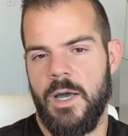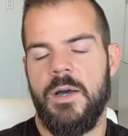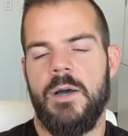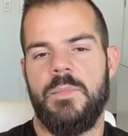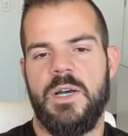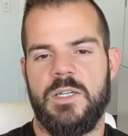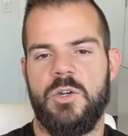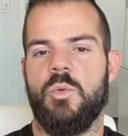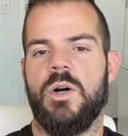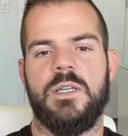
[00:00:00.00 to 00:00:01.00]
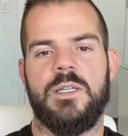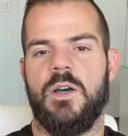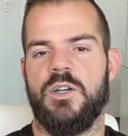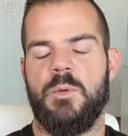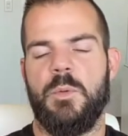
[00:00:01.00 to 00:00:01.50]
Mm-hmm. Because you don't want the
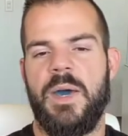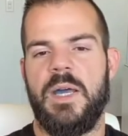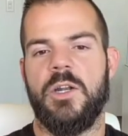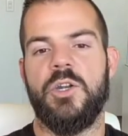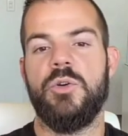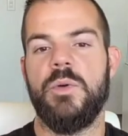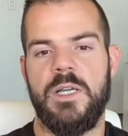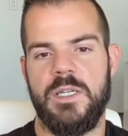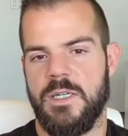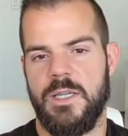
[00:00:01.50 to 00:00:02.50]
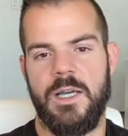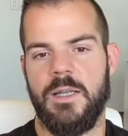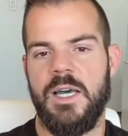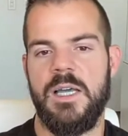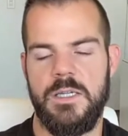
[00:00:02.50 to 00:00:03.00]
salespeople paying annuities because they get
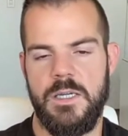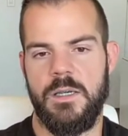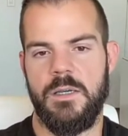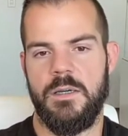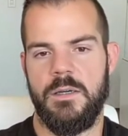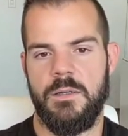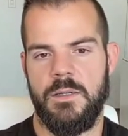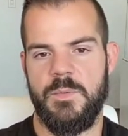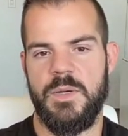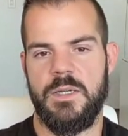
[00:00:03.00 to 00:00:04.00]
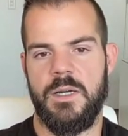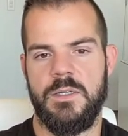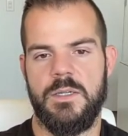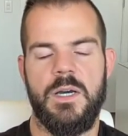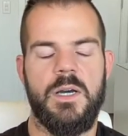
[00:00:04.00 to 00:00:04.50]
lazy. Does it make right, sense?
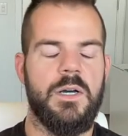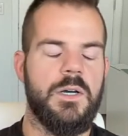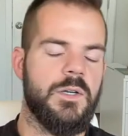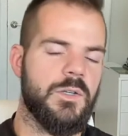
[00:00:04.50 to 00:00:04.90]
Right. Yeah.